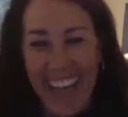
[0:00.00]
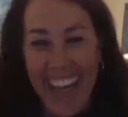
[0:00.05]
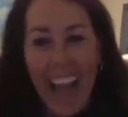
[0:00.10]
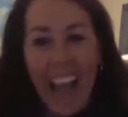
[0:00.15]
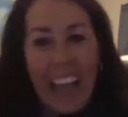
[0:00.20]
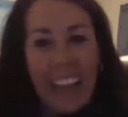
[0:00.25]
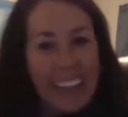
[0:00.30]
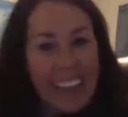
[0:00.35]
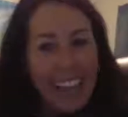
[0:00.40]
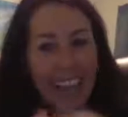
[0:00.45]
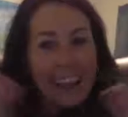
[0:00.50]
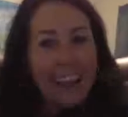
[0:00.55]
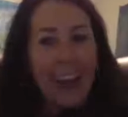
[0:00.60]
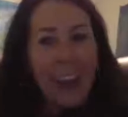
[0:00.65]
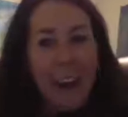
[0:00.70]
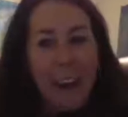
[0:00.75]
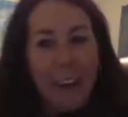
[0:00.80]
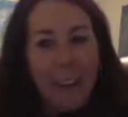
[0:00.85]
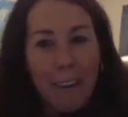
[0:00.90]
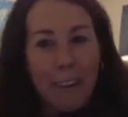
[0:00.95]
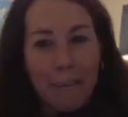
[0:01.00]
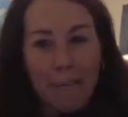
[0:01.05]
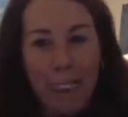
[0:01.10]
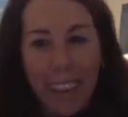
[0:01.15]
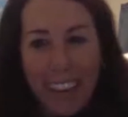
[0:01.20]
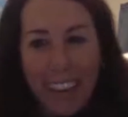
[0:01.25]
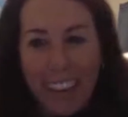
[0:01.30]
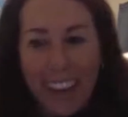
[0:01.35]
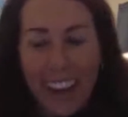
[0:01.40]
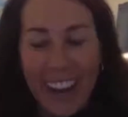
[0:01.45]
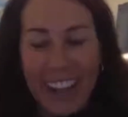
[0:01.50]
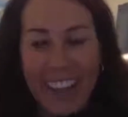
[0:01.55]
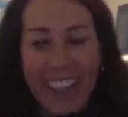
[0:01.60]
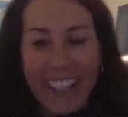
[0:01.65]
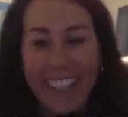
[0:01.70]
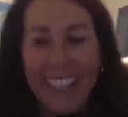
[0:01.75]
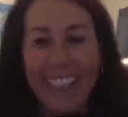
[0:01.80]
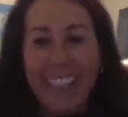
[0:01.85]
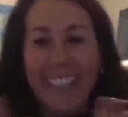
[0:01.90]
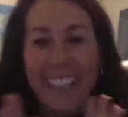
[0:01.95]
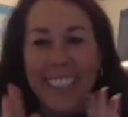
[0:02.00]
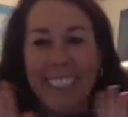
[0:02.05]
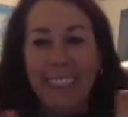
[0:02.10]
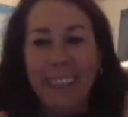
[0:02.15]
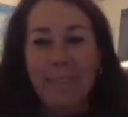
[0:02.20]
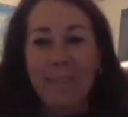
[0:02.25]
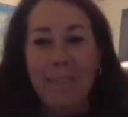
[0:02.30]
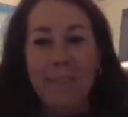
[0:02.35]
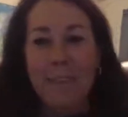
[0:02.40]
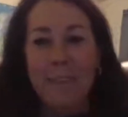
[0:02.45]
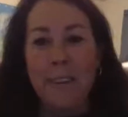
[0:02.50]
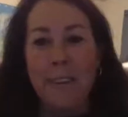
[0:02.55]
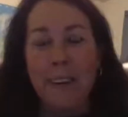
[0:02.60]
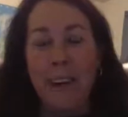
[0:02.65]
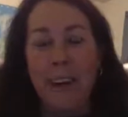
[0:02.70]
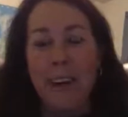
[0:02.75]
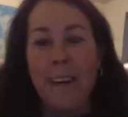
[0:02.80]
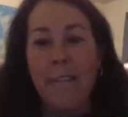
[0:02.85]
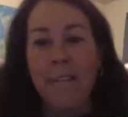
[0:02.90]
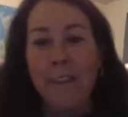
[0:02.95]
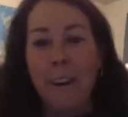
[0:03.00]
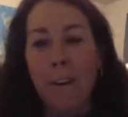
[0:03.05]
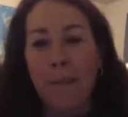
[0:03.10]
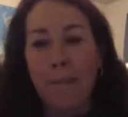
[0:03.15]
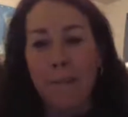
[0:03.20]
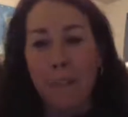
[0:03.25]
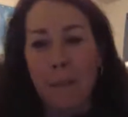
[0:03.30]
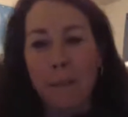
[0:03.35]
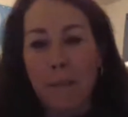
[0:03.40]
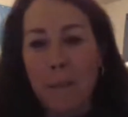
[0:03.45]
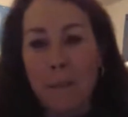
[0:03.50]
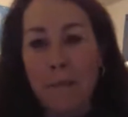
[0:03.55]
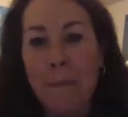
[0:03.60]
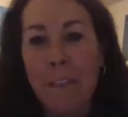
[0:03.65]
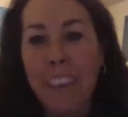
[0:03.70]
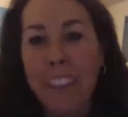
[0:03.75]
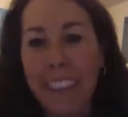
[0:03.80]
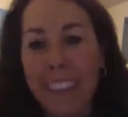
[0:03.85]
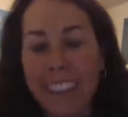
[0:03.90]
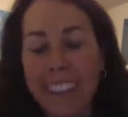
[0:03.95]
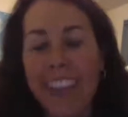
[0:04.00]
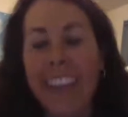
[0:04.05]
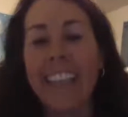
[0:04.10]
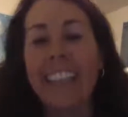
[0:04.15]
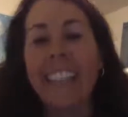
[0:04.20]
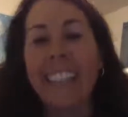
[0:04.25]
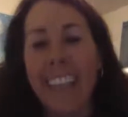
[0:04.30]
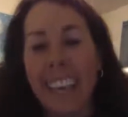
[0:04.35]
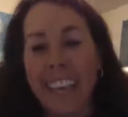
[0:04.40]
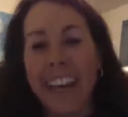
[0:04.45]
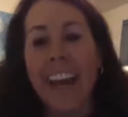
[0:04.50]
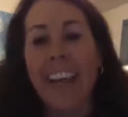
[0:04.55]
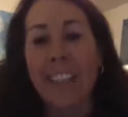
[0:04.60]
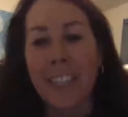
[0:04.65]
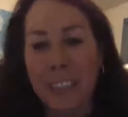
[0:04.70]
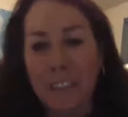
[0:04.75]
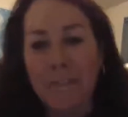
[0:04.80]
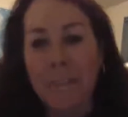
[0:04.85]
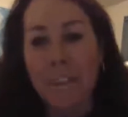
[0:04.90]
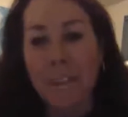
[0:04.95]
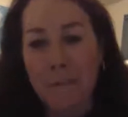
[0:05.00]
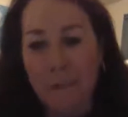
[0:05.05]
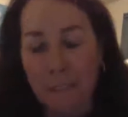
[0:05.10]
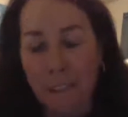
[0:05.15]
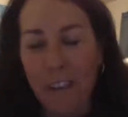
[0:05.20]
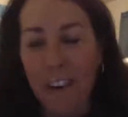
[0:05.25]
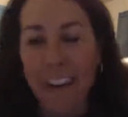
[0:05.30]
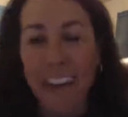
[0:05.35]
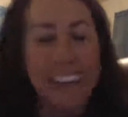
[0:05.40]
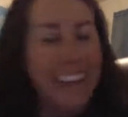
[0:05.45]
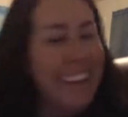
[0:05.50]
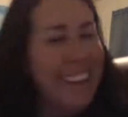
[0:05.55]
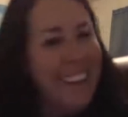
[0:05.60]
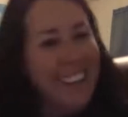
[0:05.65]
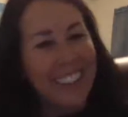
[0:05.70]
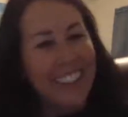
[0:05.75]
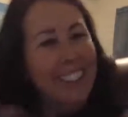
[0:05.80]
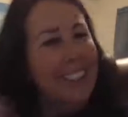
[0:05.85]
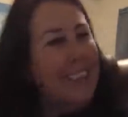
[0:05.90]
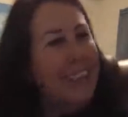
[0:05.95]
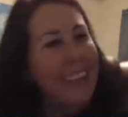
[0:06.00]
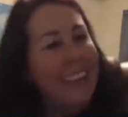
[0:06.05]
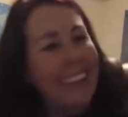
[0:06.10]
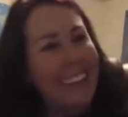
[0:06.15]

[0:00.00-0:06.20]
let go of my conscience to vote for the people that they said I should vote for. It's like